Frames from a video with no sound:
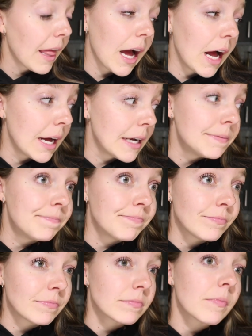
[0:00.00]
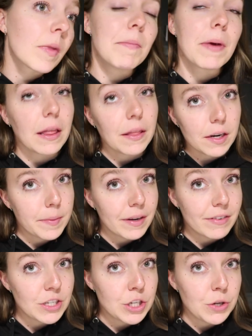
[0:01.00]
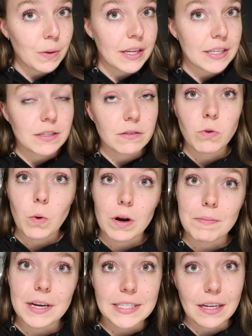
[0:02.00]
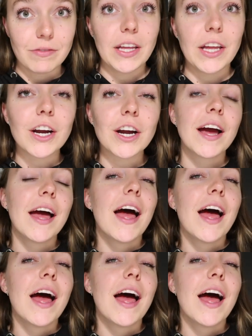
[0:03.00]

Um, make a little bit of a to-do list for myself later